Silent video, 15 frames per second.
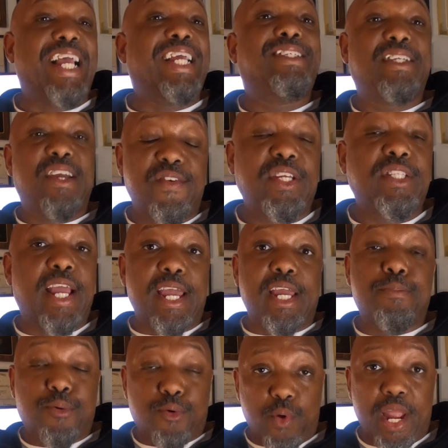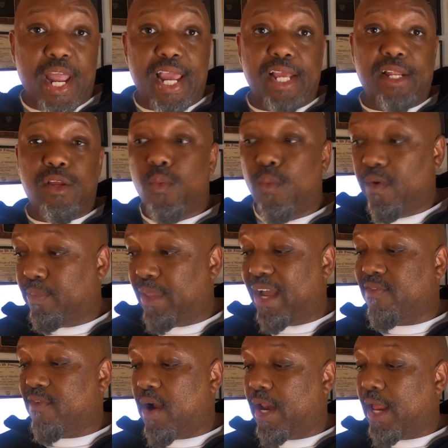Thanksgiving Day Parade with
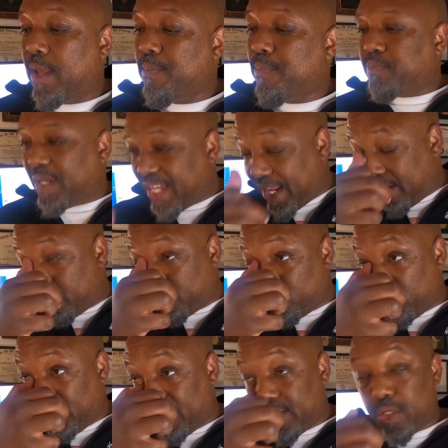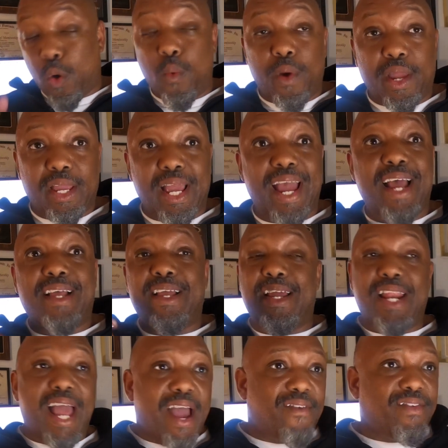Black Friday. But again, it was really going and,
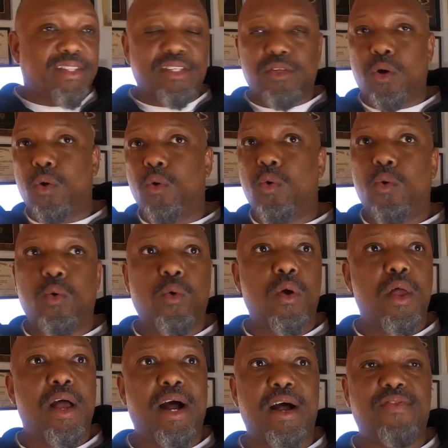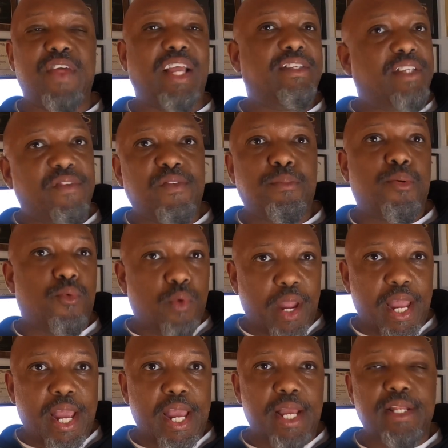and having this whole uh, Thanksgiving
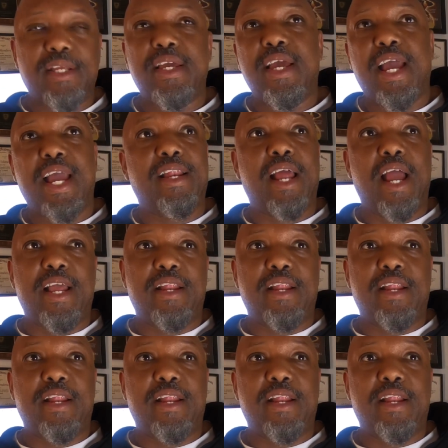parade in,